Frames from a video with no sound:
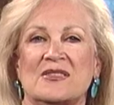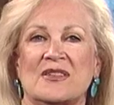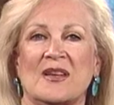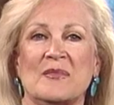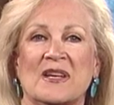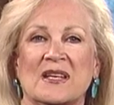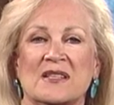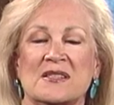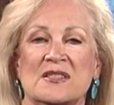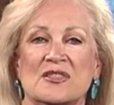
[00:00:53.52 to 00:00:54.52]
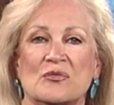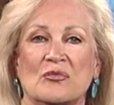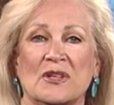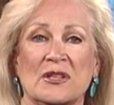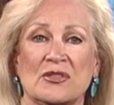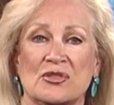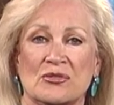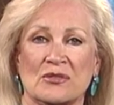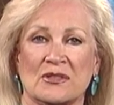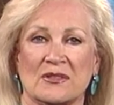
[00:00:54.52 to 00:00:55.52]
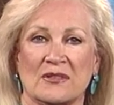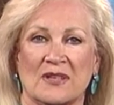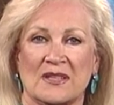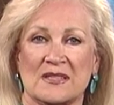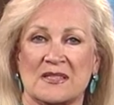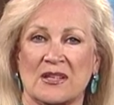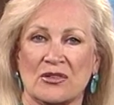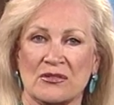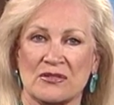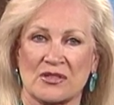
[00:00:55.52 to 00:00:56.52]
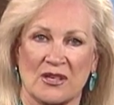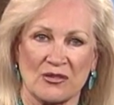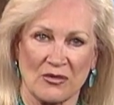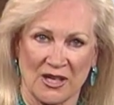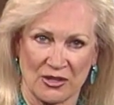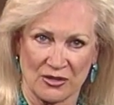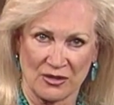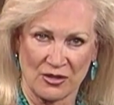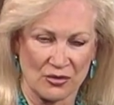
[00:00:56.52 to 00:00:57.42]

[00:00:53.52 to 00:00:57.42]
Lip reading: today my guest is Rick Schuler, a singer-songwriter who